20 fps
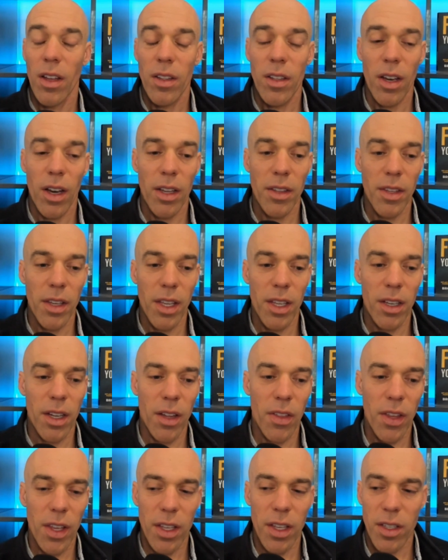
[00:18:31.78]
Yeah, I
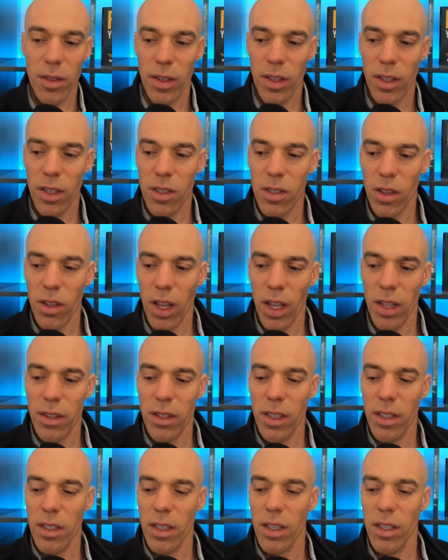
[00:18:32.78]
think there's a lot
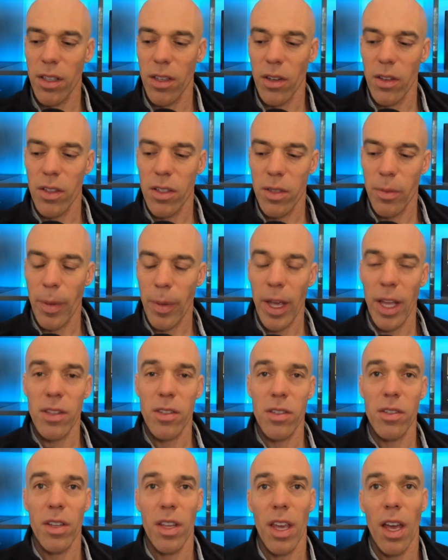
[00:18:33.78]
that depends.
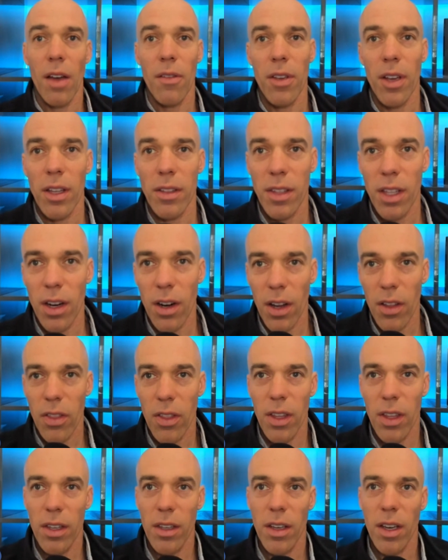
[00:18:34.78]
There's a caveat there. I
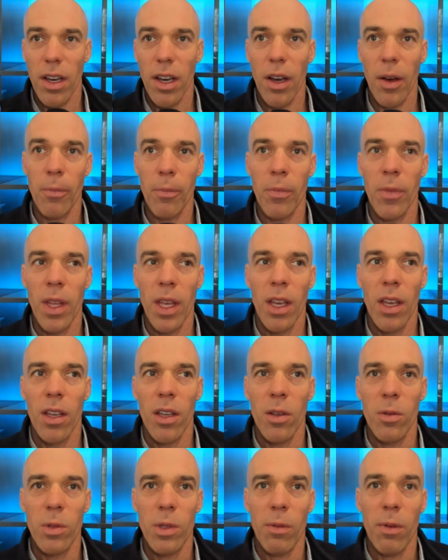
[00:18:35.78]
think
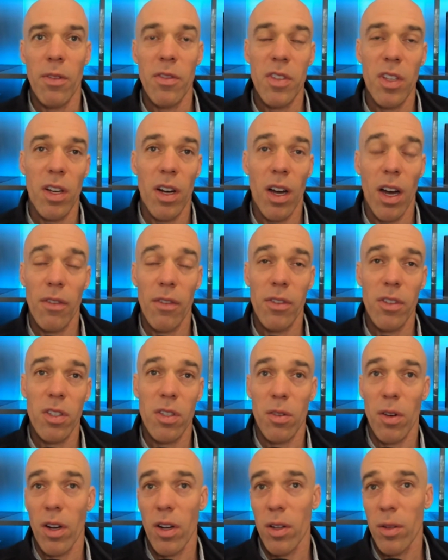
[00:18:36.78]
we've seen office
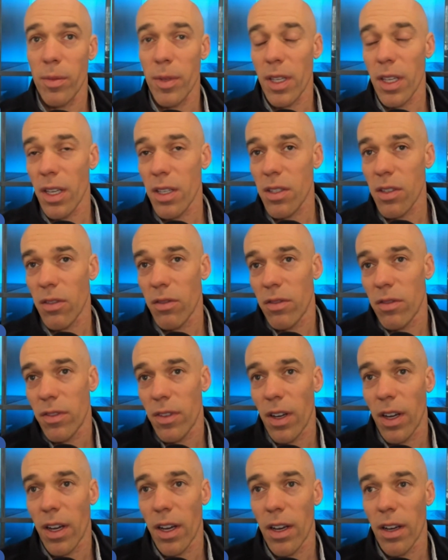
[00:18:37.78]
struggle because of
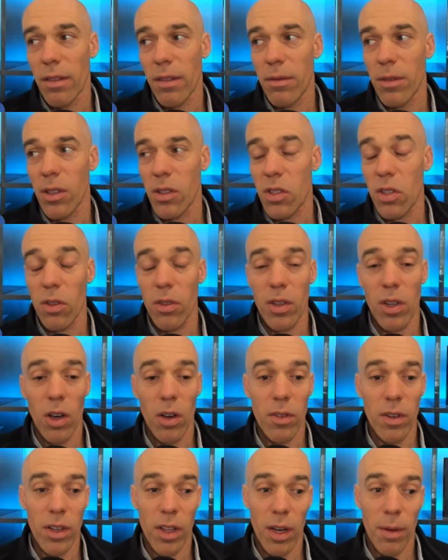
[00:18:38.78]
still
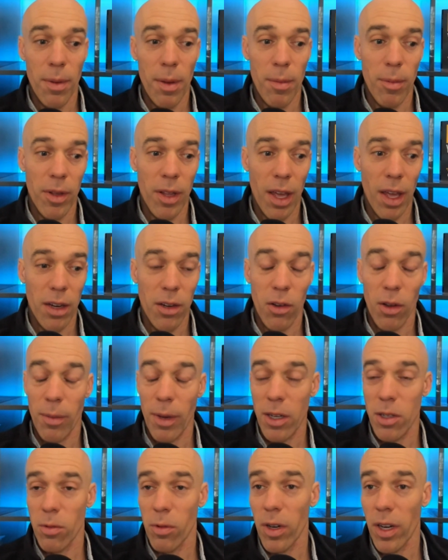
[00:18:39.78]
COVID, and a lot of people not going
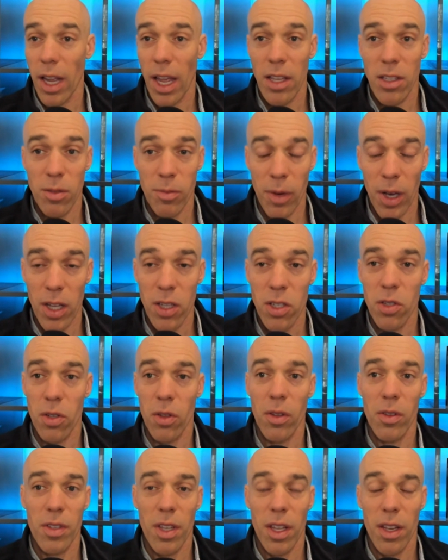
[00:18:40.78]
back to work as much, or
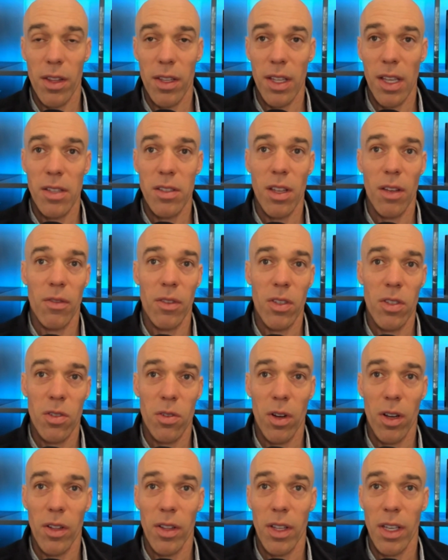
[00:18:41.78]
those kind of things. That's definitely
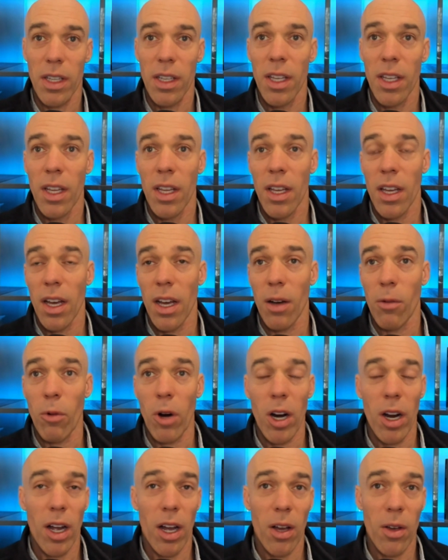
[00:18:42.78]
struggling.
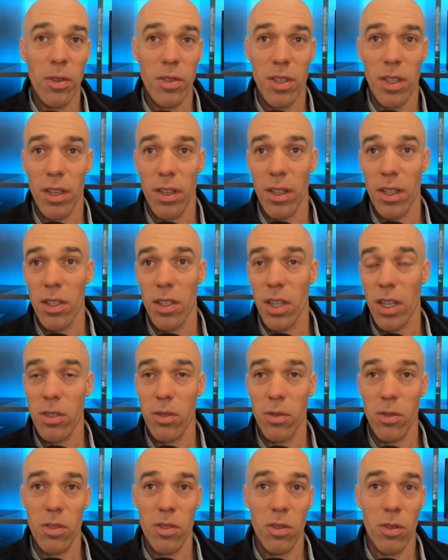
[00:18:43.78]
Warehouse and
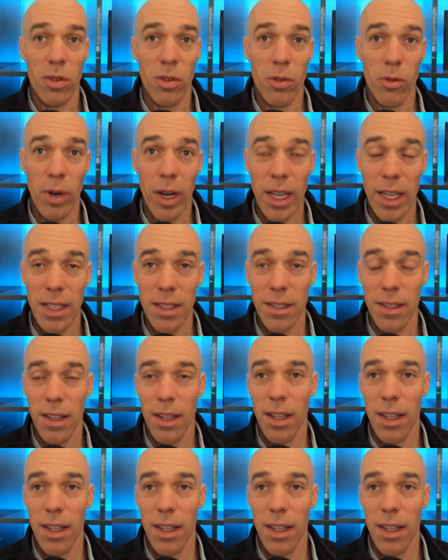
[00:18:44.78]
industrial is doing great.